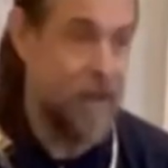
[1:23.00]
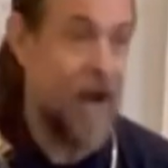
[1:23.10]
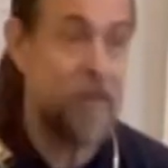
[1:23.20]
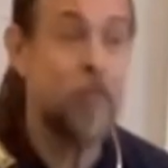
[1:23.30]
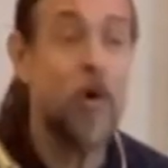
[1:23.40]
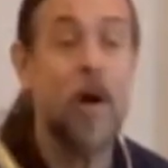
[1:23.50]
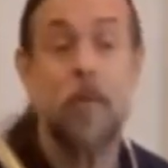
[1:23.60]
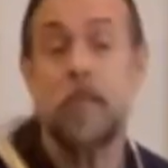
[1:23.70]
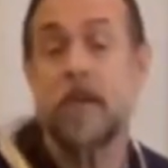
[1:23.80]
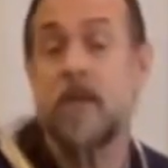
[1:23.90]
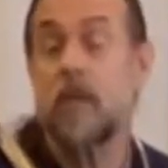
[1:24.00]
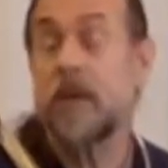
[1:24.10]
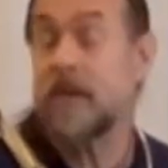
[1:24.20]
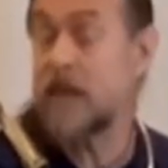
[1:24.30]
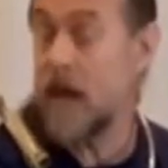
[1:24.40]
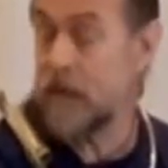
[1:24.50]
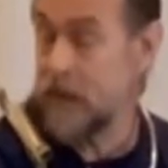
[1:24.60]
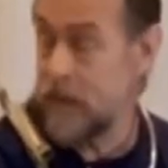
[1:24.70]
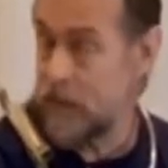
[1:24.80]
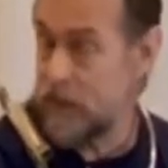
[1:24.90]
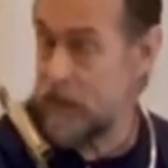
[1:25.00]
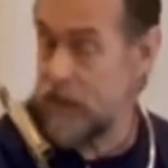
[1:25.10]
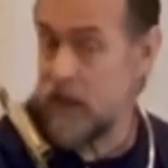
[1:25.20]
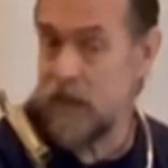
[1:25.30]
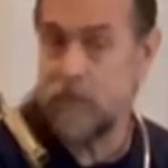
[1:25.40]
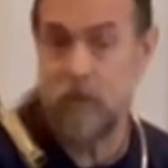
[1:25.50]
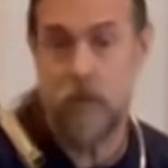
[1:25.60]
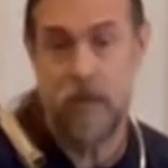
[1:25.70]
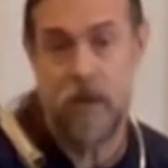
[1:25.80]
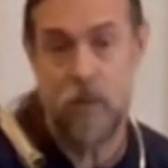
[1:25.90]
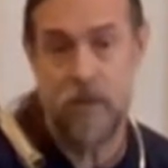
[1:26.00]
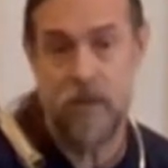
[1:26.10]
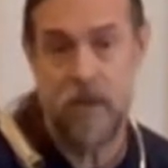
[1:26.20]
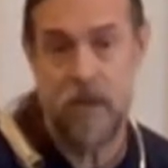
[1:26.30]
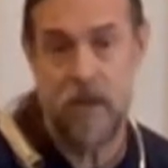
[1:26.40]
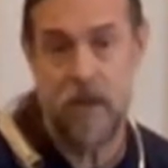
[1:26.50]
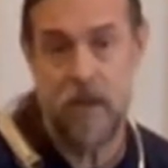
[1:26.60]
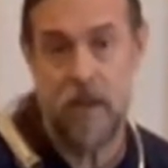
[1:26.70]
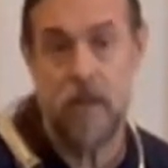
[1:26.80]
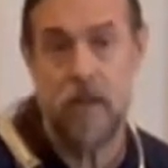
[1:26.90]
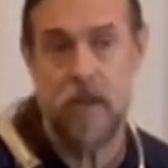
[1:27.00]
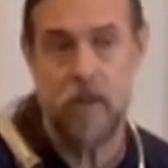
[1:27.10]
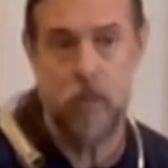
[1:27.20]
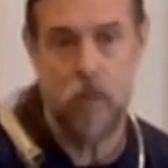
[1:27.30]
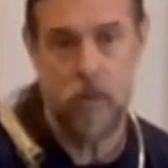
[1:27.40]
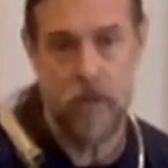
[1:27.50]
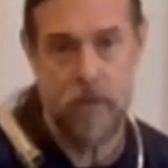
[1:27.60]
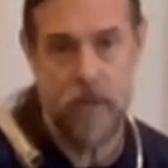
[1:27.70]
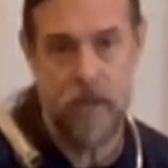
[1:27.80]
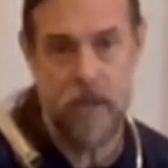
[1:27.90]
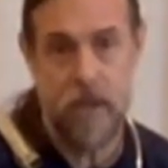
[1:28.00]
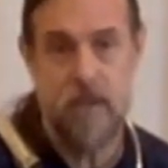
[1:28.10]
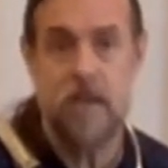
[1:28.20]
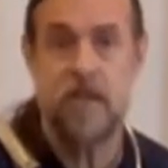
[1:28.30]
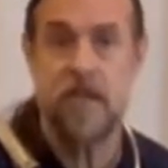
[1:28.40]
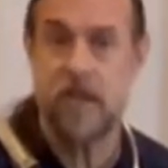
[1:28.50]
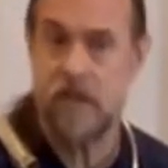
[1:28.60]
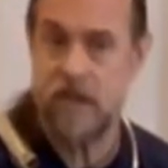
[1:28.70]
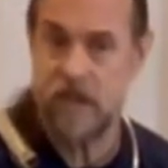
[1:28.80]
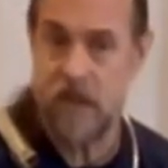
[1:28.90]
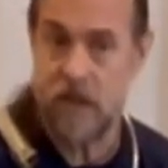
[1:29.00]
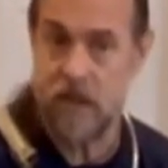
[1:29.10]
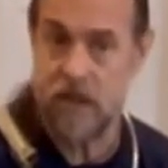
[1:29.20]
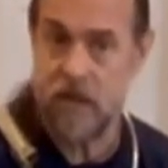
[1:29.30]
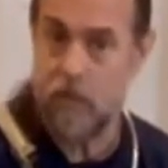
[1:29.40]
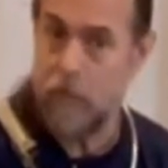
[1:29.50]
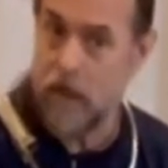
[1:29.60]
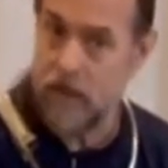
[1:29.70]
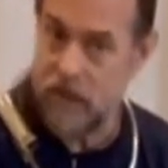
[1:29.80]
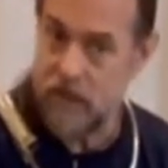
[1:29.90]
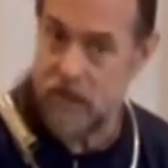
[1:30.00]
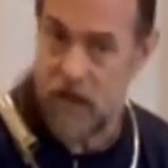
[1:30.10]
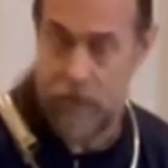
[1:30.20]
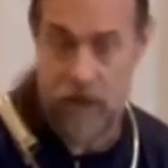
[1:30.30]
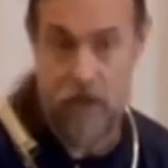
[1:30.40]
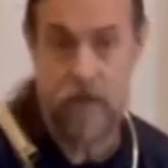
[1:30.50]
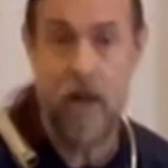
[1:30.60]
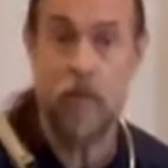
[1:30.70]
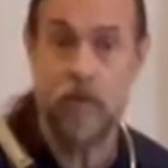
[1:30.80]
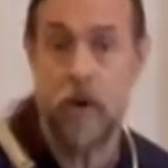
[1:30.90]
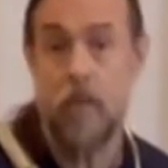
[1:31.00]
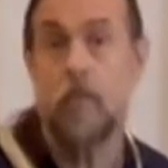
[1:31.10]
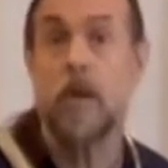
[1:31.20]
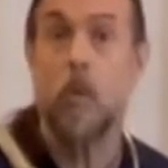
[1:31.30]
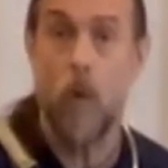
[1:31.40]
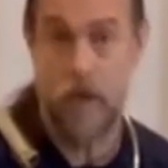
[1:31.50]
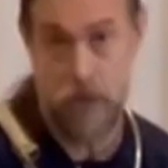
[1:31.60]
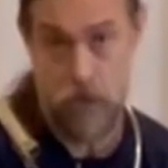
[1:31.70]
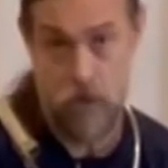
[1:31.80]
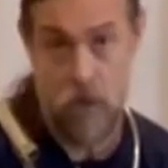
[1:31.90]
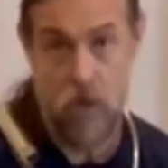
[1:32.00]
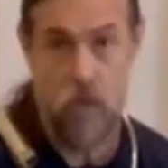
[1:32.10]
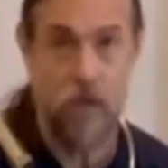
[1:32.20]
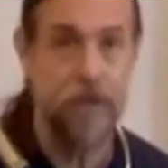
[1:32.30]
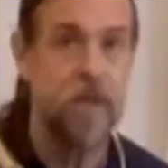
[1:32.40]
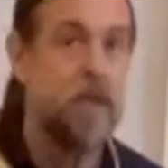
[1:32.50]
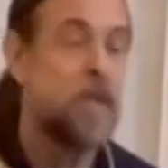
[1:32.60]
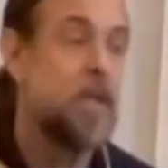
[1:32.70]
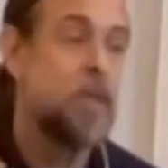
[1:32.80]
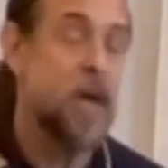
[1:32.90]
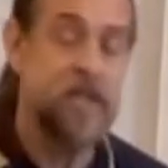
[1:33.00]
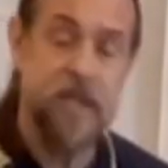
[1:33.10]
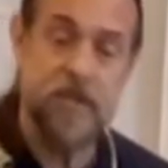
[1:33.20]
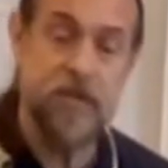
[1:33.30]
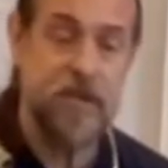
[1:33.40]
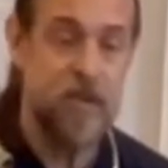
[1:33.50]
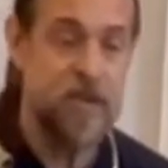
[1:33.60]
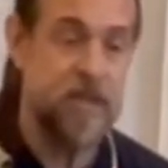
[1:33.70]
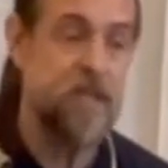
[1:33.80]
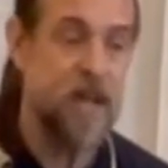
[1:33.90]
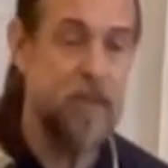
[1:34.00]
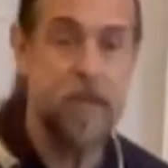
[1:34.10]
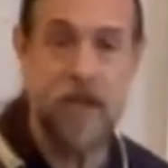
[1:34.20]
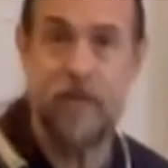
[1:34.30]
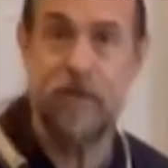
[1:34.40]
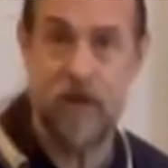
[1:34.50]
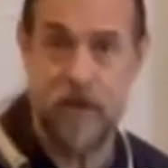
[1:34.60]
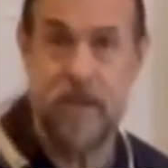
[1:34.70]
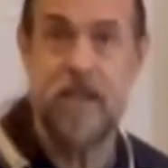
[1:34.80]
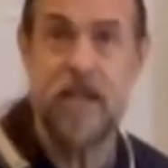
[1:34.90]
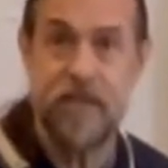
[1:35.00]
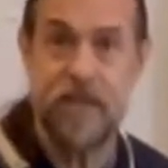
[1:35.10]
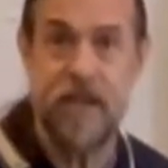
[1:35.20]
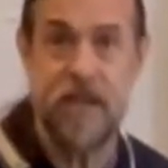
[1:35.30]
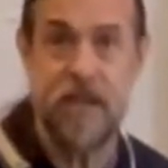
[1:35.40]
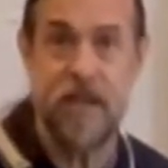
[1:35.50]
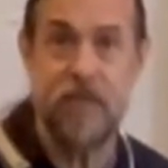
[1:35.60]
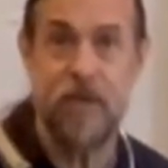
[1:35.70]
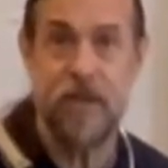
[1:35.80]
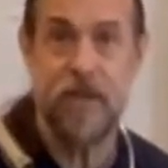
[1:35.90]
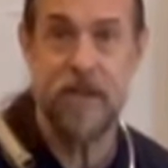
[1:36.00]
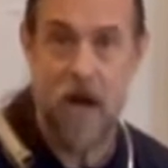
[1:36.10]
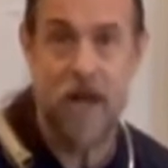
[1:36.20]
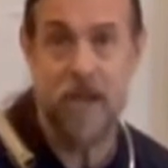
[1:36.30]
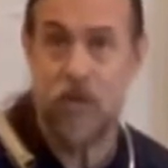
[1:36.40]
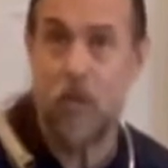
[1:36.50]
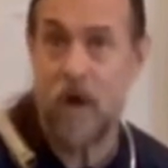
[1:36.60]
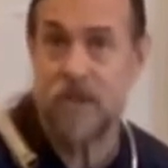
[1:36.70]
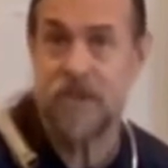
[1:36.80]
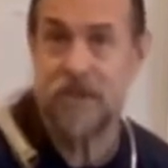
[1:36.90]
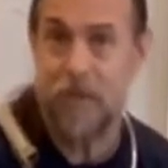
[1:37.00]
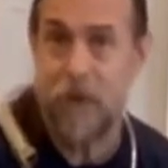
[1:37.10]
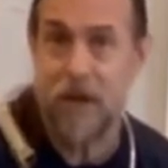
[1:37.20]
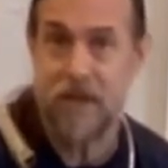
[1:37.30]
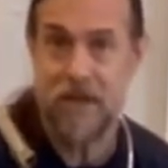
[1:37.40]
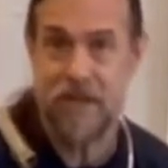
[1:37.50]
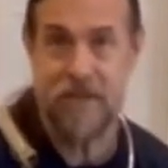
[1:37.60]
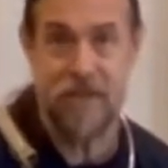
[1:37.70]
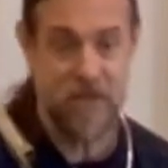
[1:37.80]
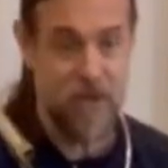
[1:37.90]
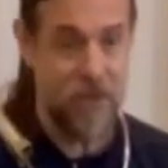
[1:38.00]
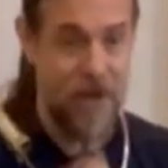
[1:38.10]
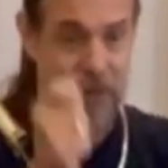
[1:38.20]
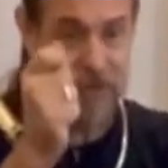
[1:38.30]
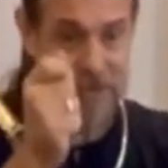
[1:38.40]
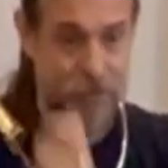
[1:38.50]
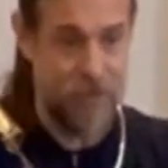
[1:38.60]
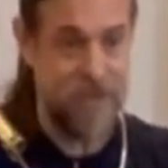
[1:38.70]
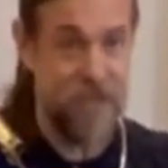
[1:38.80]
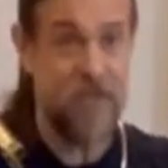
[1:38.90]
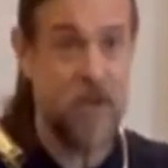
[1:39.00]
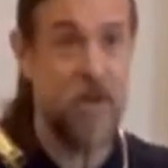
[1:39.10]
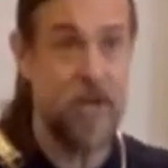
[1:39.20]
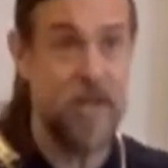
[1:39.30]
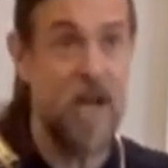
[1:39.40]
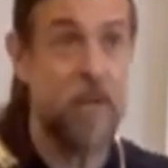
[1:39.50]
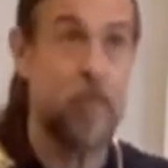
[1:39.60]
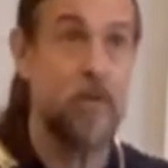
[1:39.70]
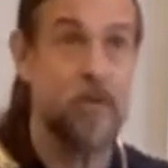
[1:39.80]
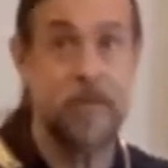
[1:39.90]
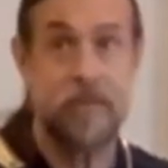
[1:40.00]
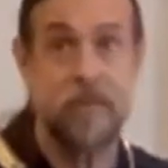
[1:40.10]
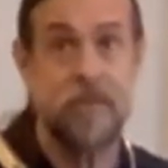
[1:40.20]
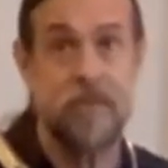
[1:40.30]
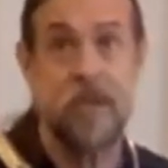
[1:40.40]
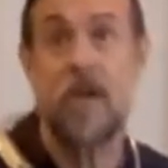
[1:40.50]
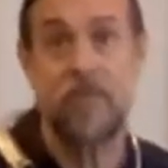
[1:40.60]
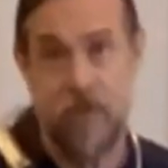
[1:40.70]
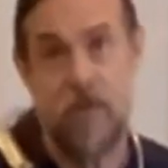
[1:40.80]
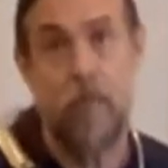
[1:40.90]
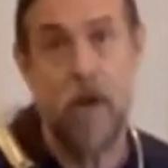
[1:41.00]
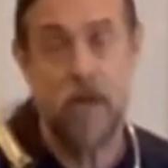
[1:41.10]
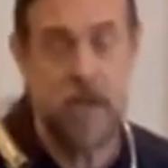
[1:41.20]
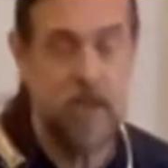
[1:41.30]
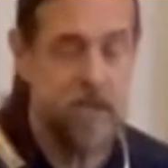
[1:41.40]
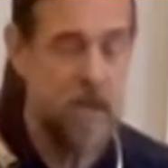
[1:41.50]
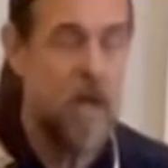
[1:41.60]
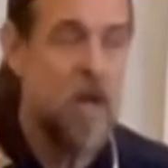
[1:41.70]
I probably don't exactly know the date, but when I was a little boy back in 1966 and the Monkees came out, I was probably 1 year old. My sisters used to set me in front of the TV every night to watch the Monkees, and so I would sit there in a diaper and loved the Monkees.